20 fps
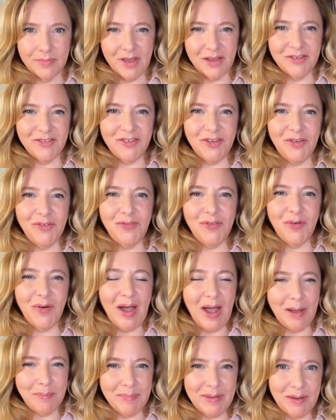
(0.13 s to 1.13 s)
Do you feel
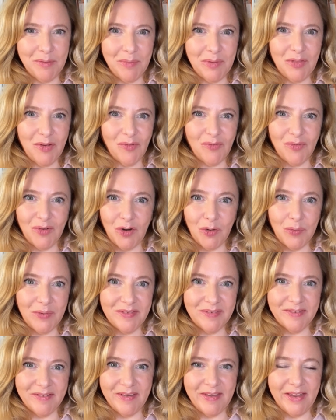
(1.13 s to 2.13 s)
happy with your
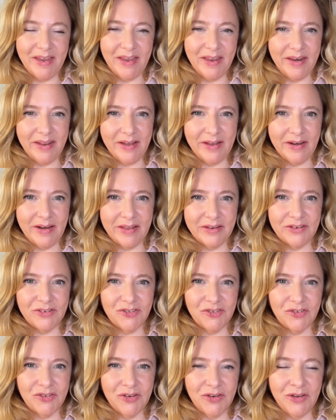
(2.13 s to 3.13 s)
fluency in
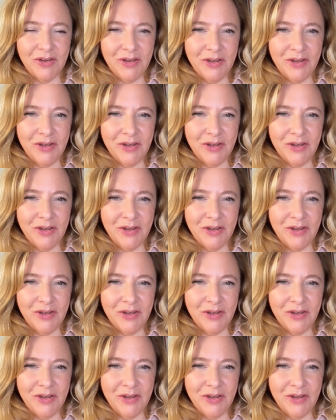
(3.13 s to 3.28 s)
English?